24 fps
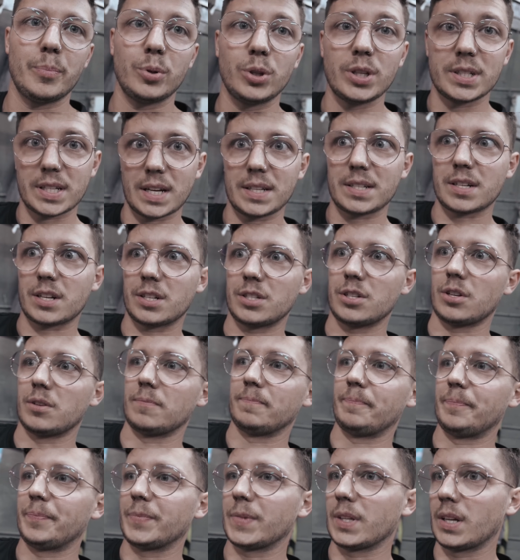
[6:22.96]
put the side skirts on.
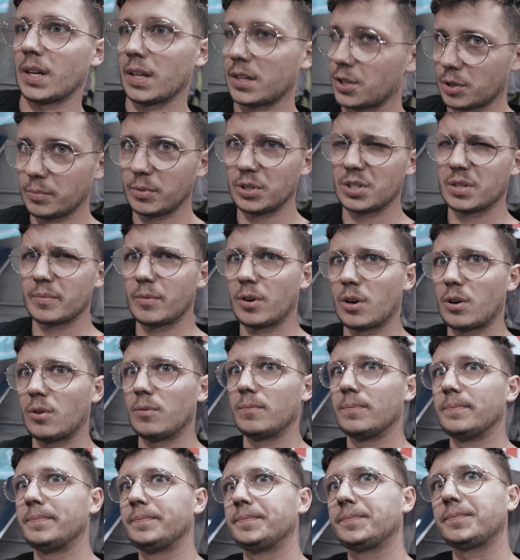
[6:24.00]
That should be
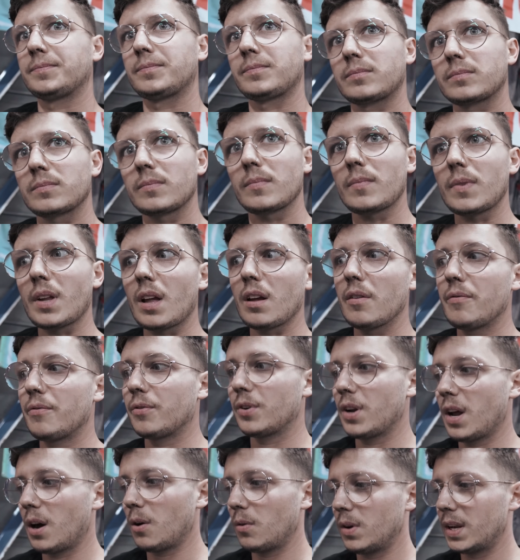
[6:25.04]
tomorrow. For
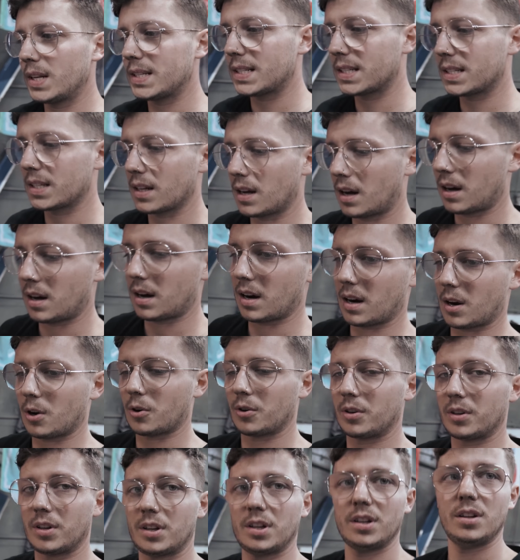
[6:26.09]
now, let's
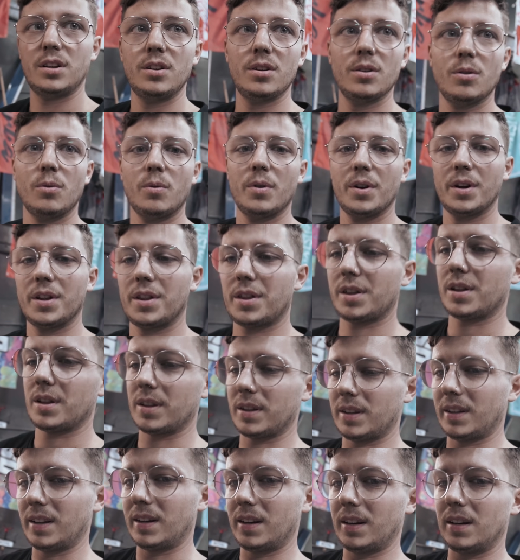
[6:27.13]
continue with
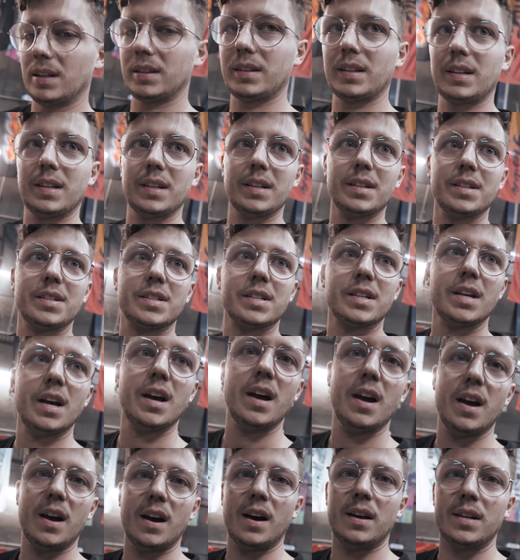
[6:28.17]
the little things
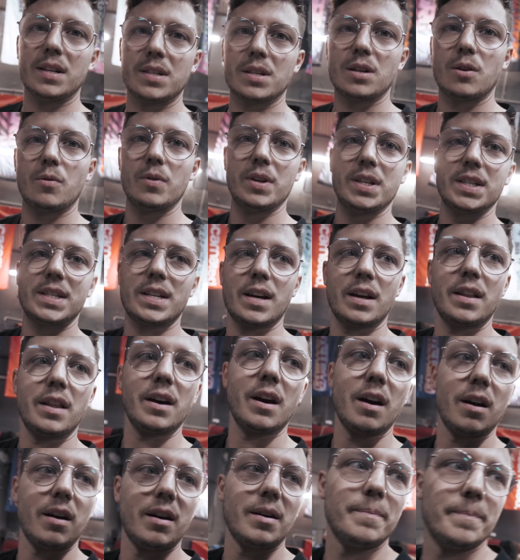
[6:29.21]
and let's go inside the
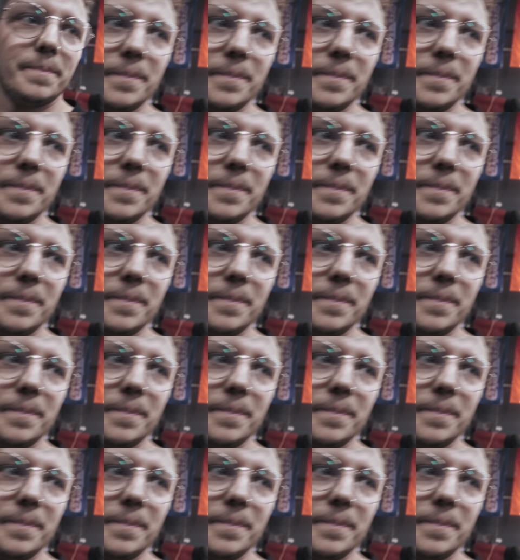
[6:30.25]
car.